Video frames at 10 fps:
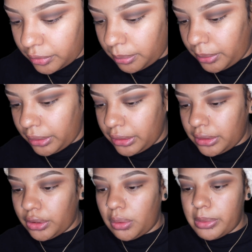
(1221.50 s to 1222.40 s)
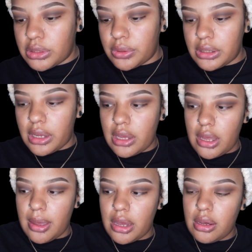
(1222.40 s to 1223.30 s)
I'm probably gonna go between
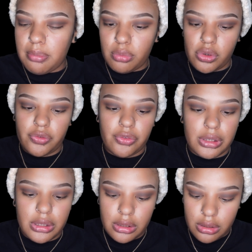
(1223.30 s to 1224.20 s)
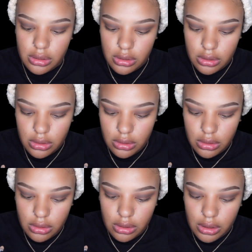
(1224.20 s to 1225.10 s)
a Morphe
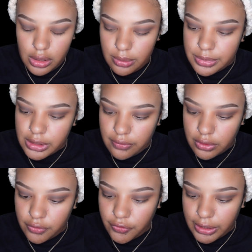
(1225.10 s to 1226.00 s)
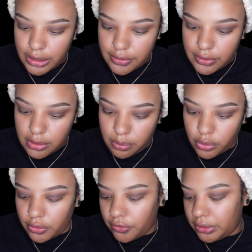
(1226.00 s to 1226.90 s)
M705 and a
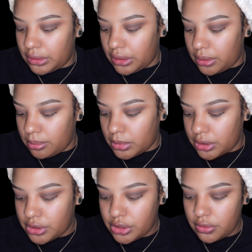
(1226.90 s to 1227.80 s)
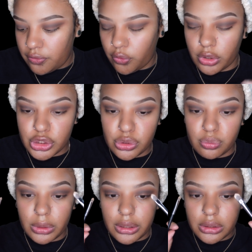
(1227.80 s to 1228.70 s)
Morphe
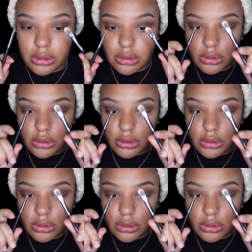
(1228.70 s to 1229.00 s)
M421.